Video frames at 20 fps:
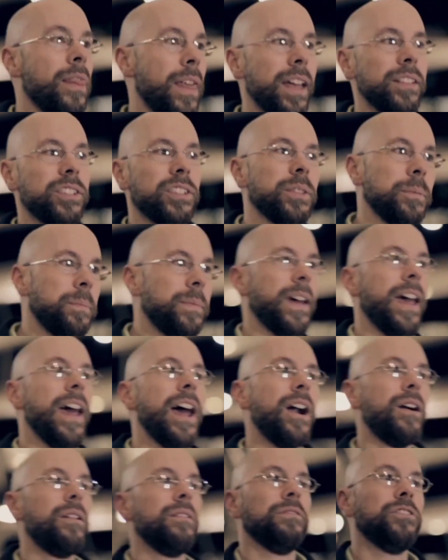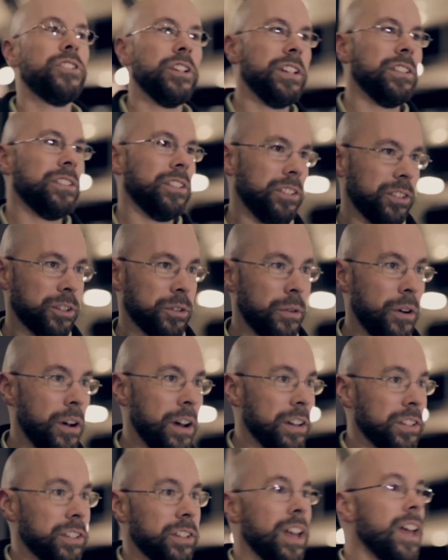That's the power of Jesus
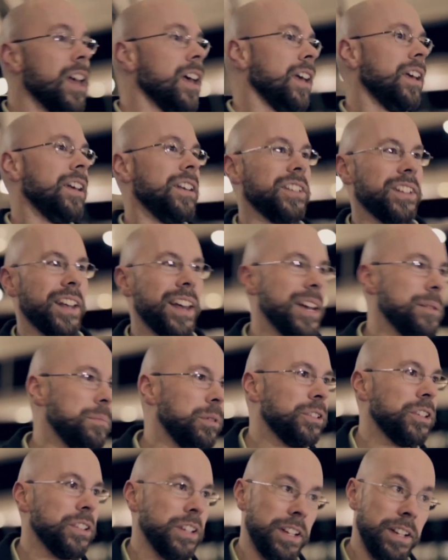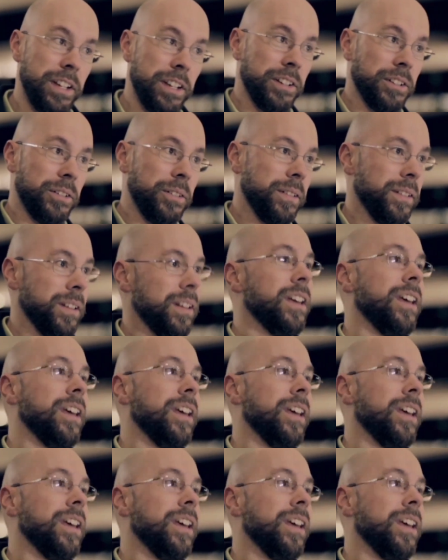Christ. He is able to heal.